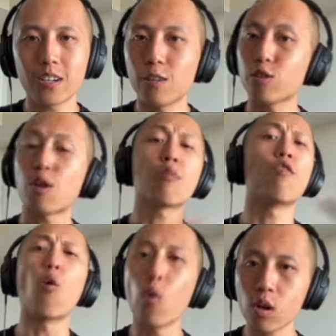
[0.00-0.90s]
On top of
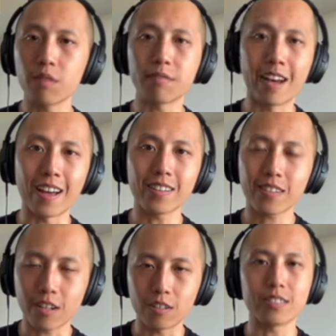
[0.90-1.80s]
all of that,
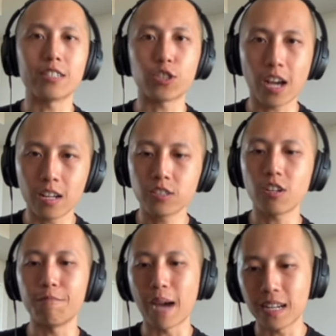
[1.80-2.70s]
there is the challenge
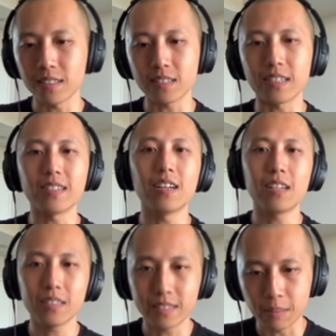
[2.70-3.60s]
of balancing
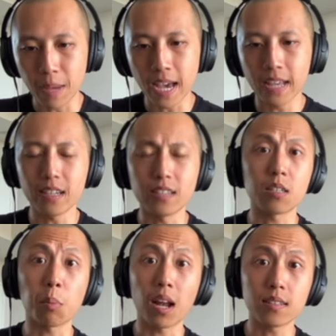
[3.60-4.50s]
demand and
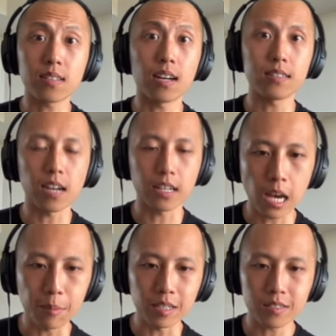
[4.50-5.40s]
supply side
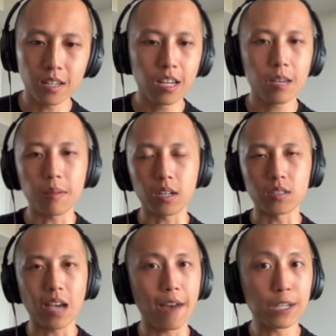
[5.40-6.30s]
dynamics, because
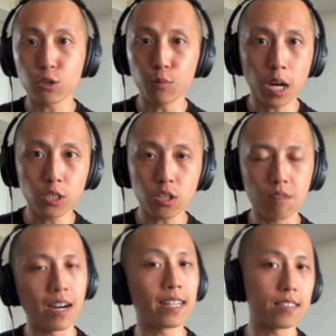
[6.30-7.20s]
having too much of
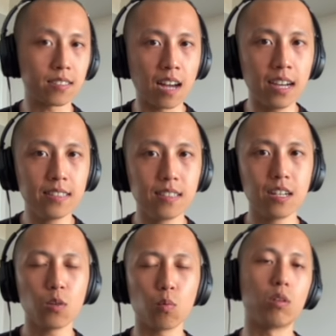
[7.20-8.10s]
either side
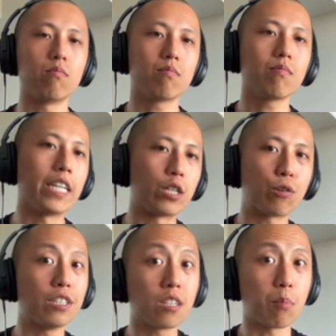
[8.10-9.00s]
would
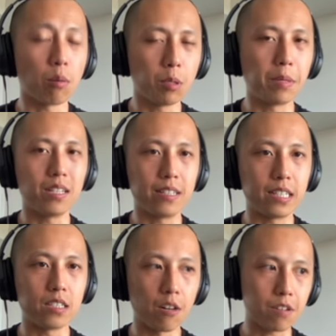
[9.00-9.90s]
increase the
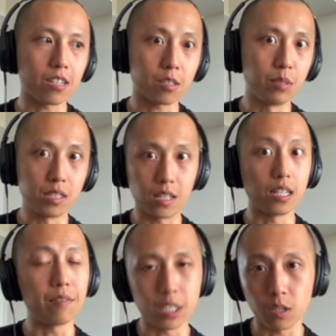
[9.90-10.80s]
probability of customers
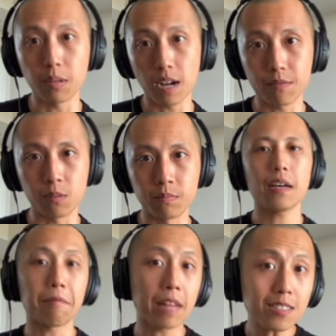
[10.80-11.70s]
leaving your platform.
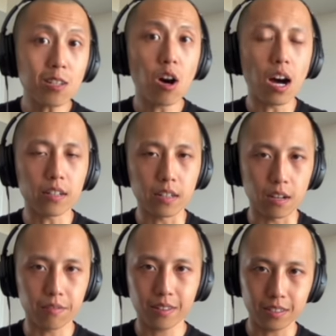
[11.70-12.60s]
If that's not hard enough,
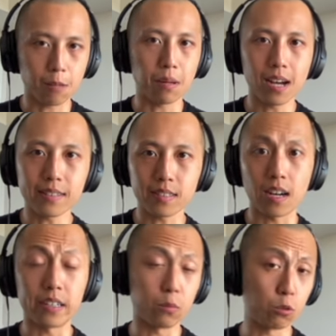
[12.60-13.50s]
the supply
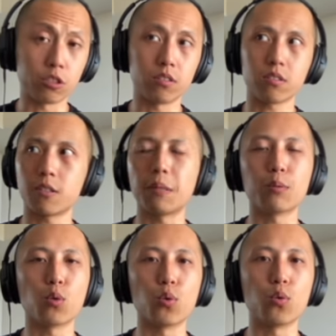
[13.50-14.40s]
side, which is the
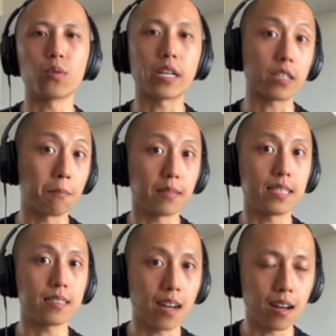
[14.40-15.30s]
people who can complete
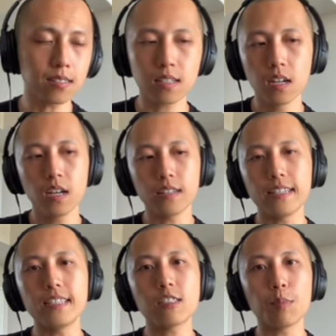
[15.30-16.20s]
tasks,
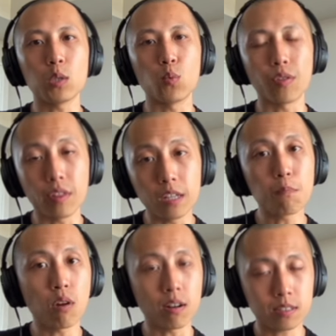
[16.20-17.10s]
needs to be within
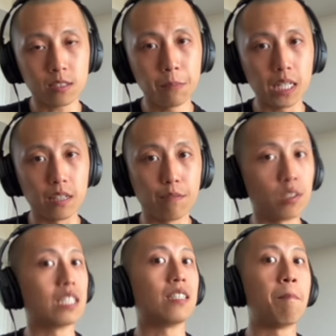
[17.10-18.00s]
proximity for
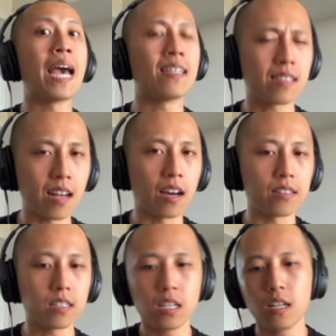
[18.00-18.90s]
the demand side.
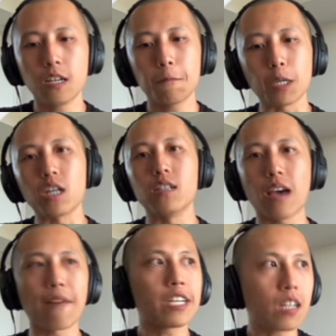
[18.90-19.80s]
Because
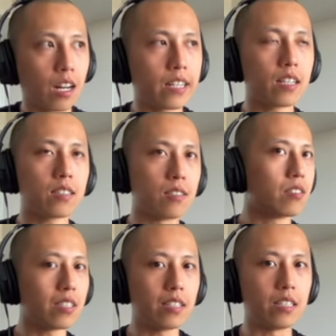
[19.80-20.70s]
having cleaners in
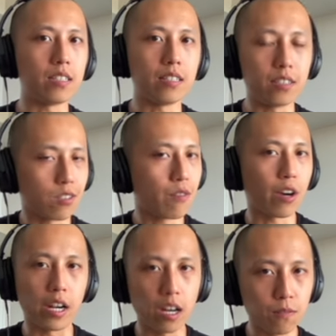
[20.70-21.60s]
Sydney is not
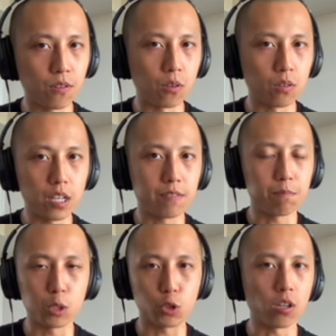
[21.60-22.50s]
very helpful if
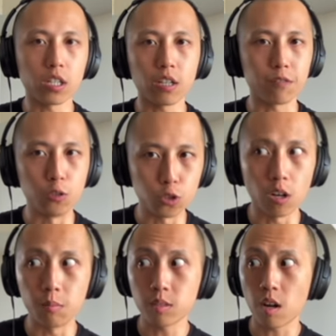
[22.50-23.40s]
majority of your
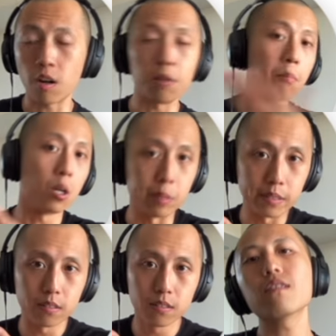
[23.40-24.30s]
jobs are in Melbourne.
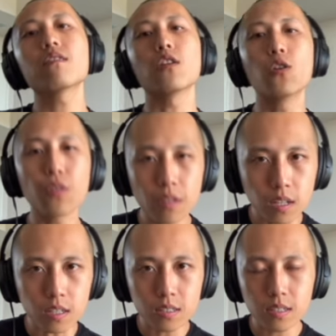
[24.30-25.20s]
The good thing
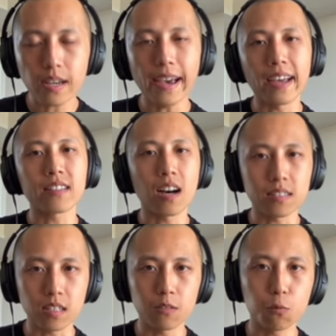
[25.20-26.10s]
is,
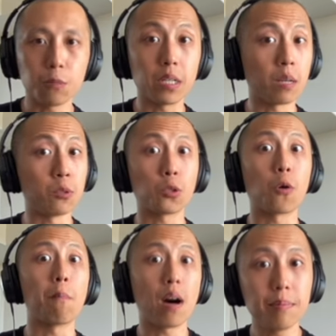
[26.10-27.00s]
Airtasker wouldn't be able to go
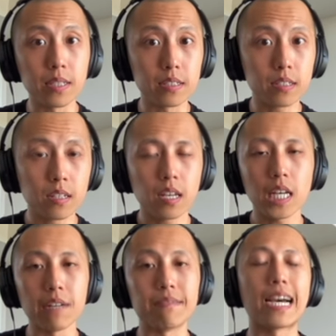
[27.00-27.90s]
public
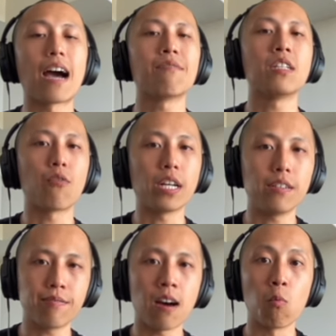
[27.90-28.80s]
if they haven't already
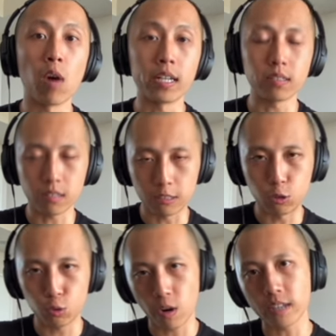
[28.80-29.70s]
found ways to
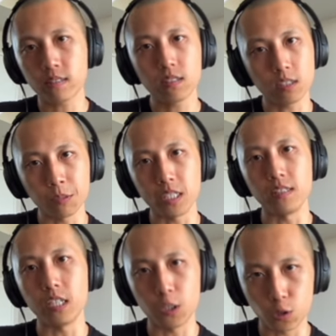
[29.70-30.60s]
address some of these
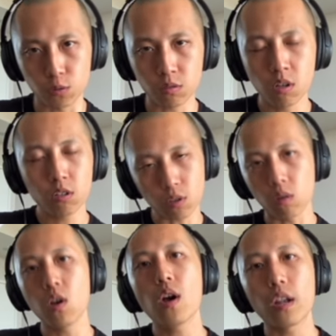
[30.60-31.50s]
issues. So
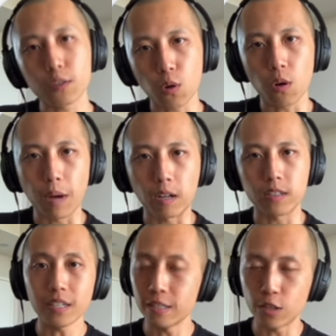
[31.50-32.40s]
let's talk about it.
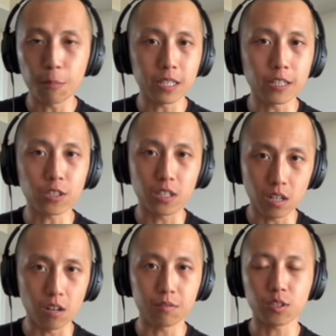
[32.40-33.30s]
Interpretation
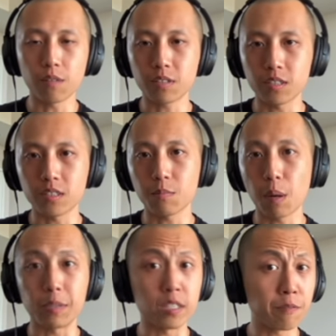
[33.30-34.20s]
of services might
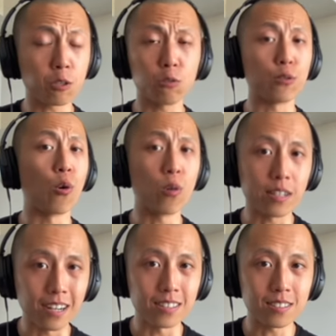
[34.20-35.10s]
be difficult to
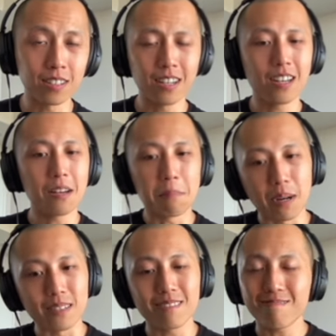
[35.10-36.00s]
organize, but